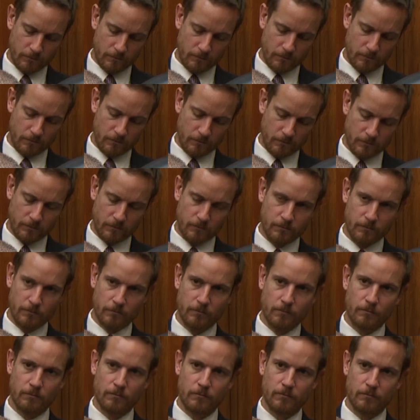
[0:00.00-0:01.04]

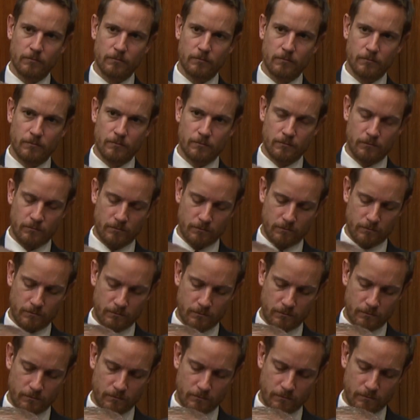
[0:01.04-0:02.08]

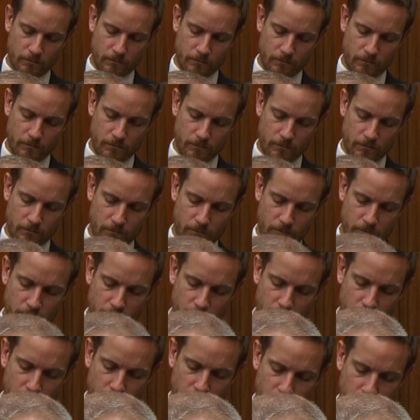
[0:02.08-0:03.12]

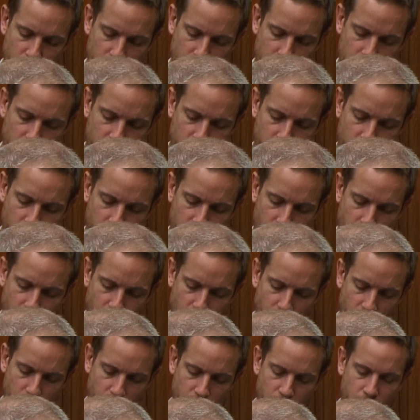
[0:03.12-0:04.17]

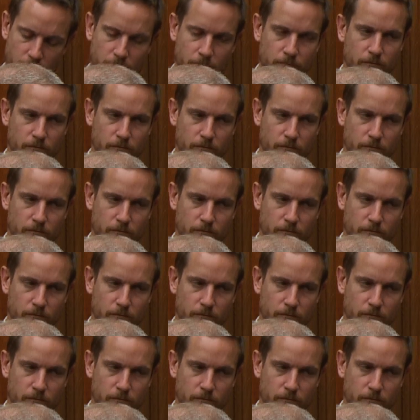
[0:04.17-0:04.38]
[no speech]